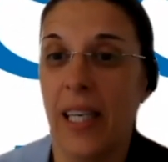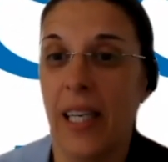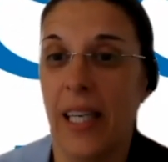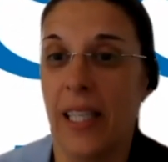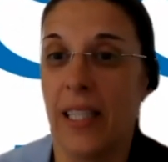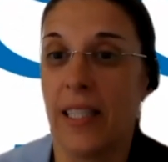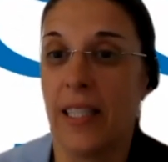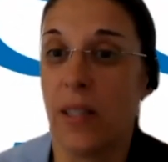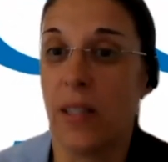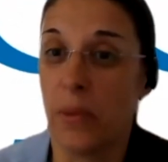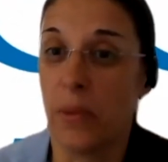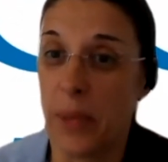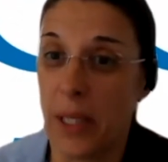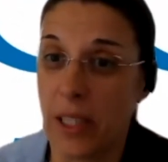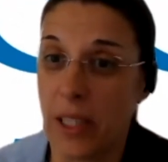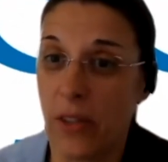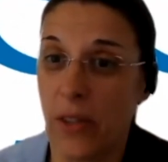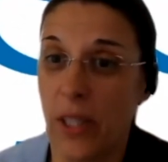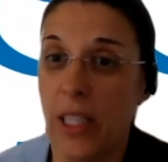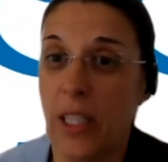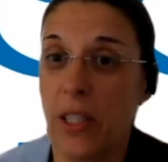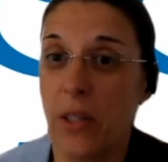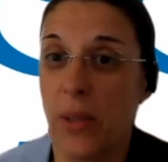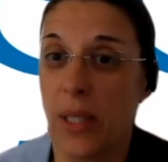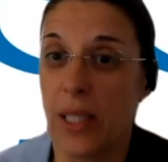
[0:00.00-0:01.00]
And so we're
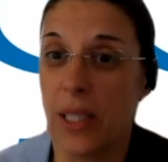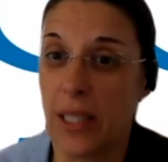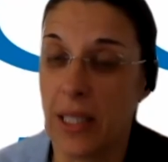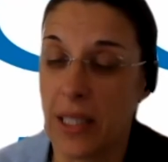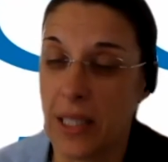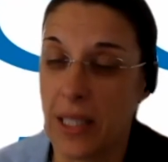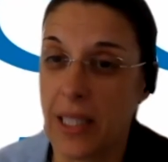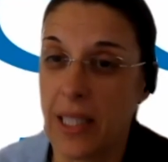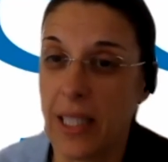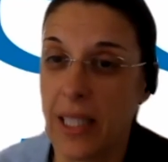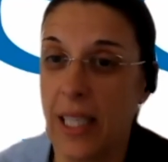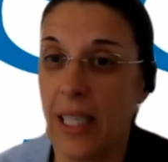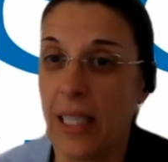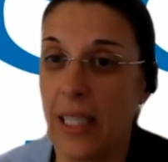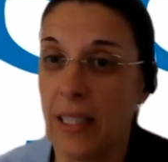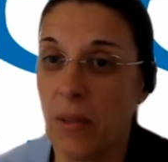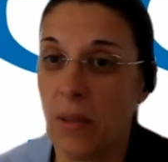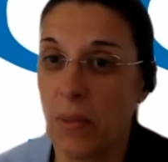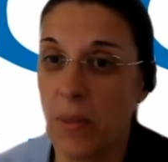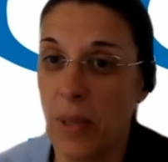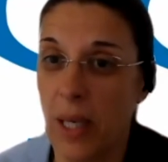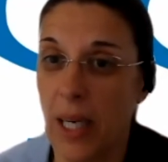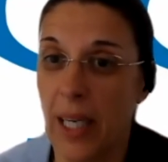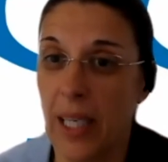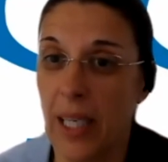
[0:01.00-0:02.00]
trying to understand
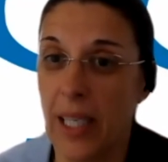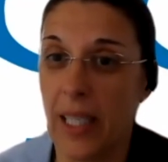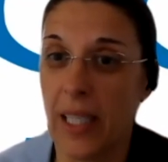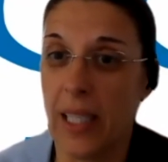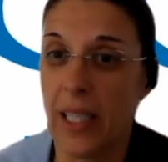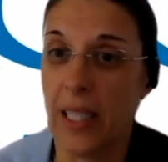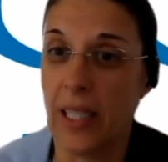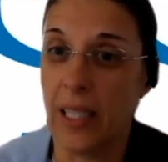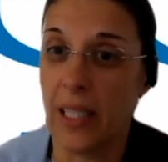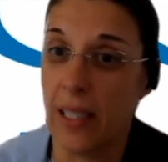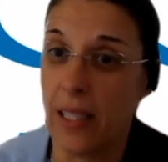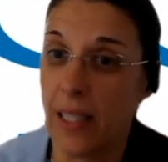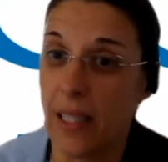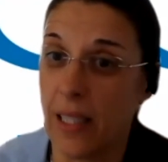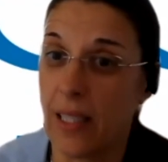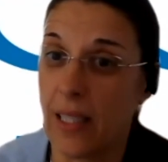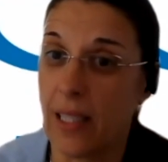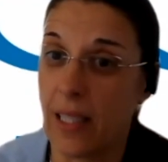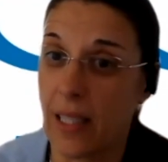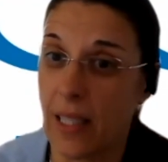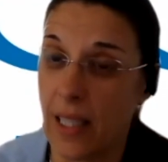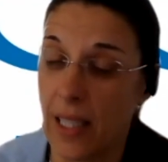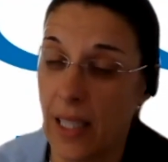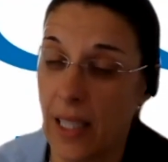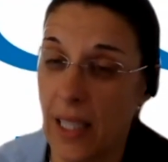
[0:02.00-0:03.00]
why in
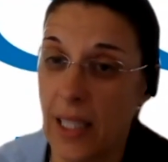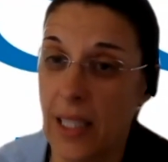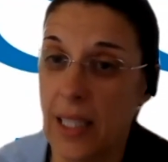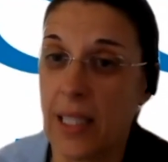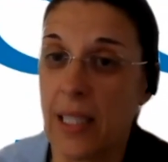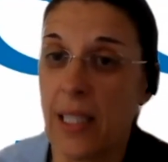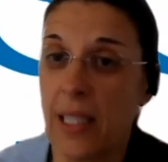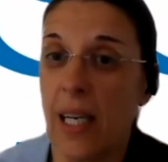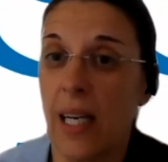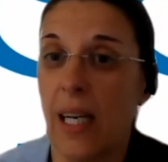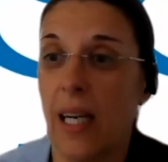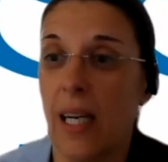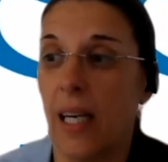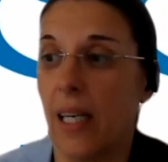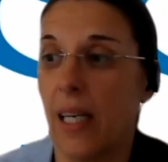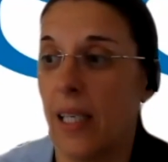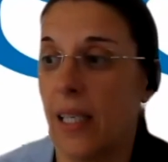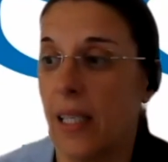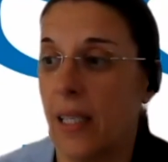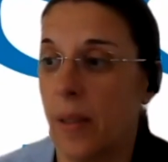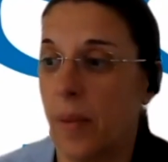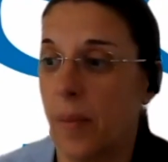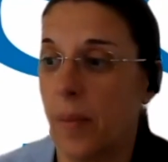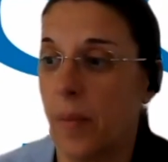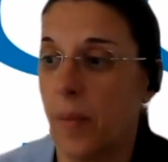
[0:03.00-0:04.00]
these kids,
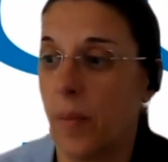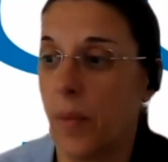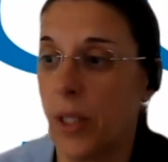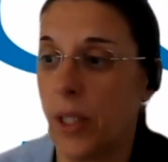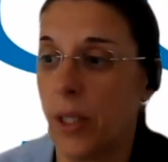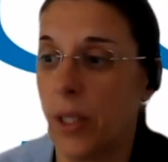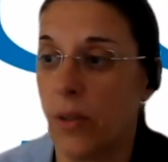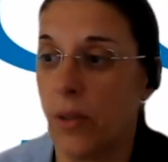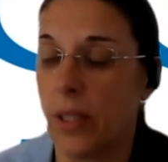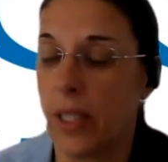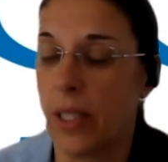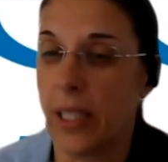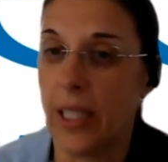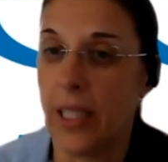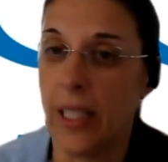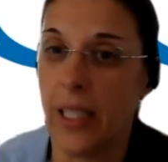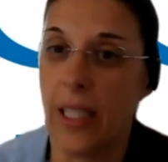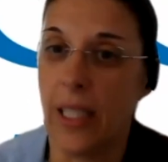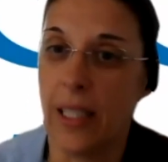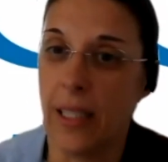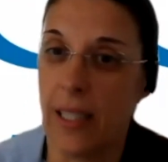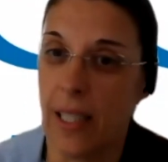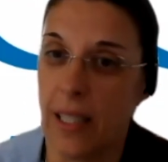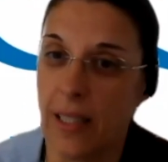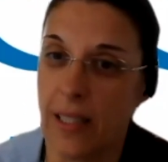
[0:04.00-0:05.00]
the
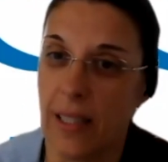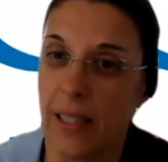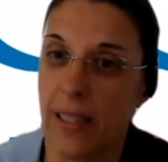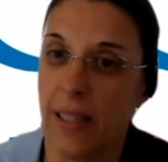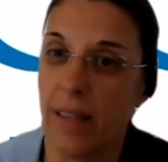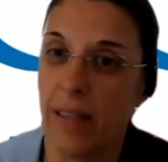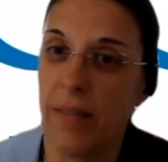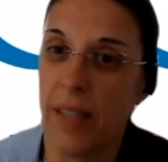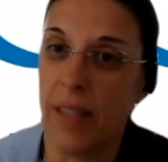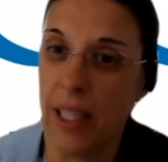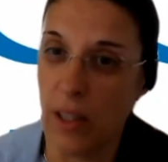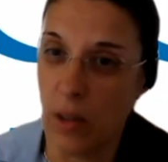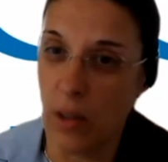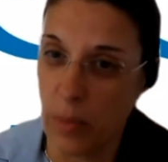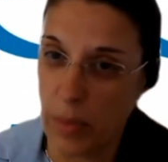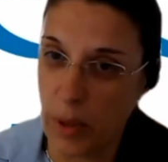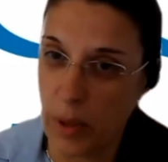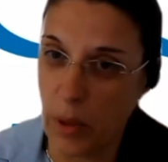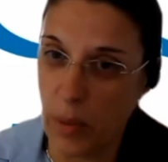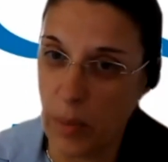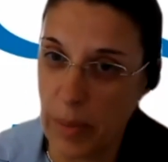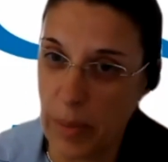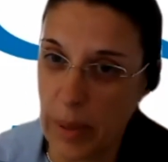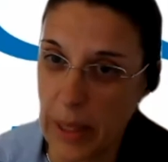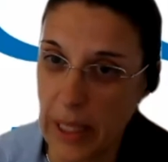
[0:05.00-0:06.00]
kidney doesn't develop
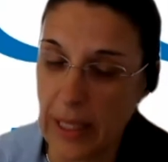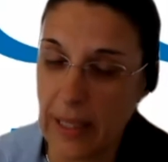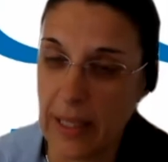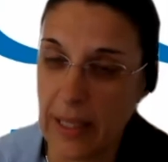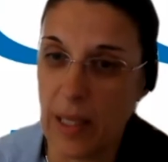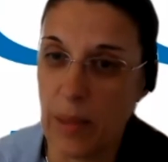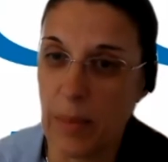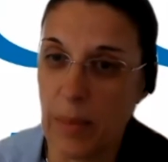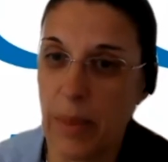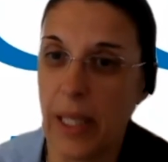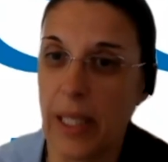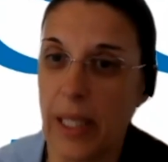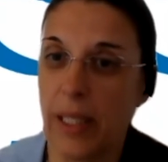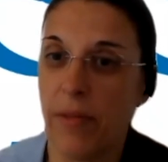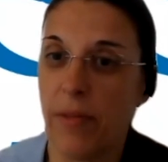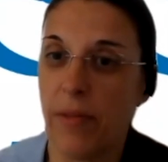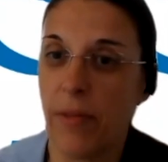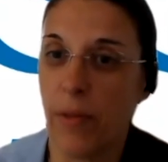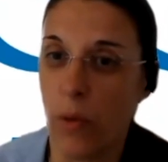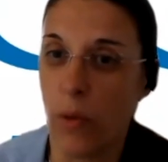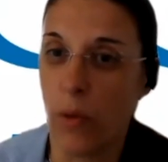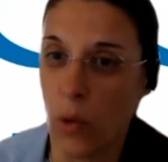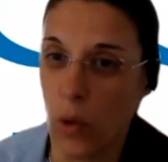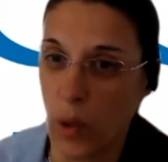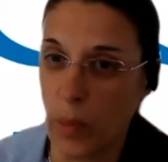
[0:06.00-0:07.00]
completely, but it
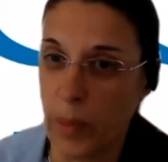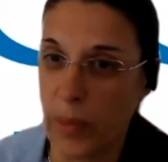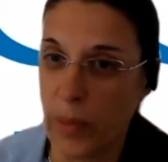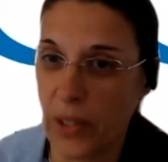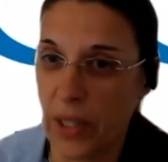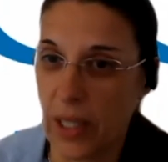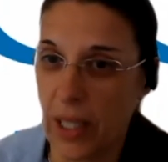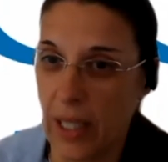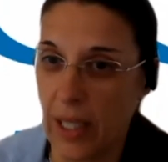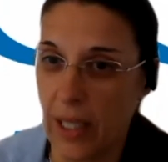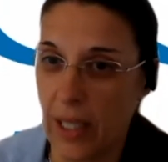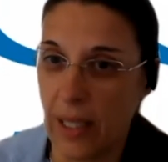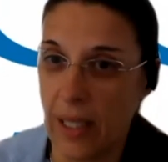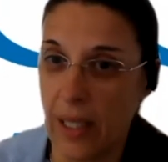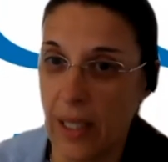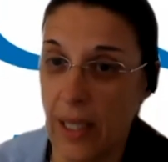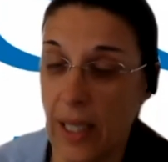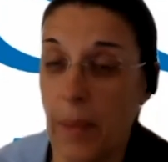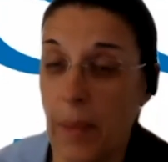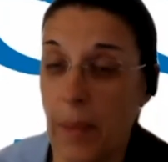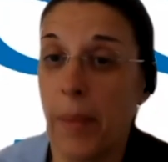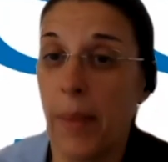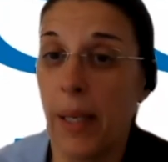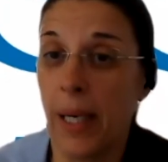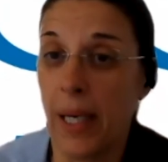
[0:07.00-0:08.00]
forms
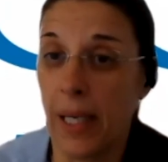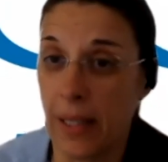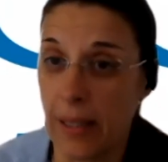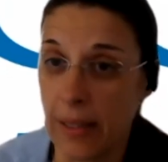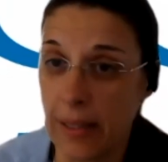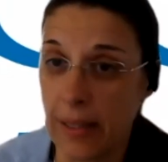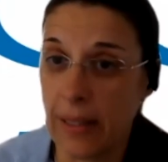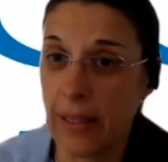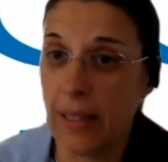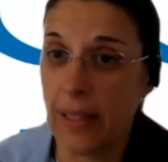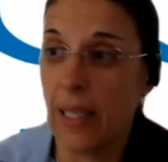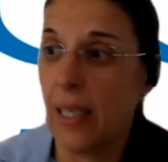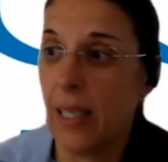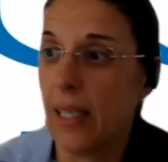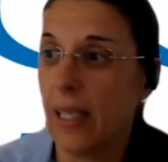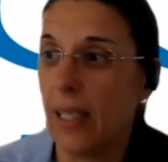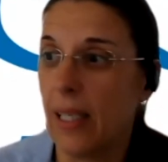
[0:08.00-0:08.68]
a mass.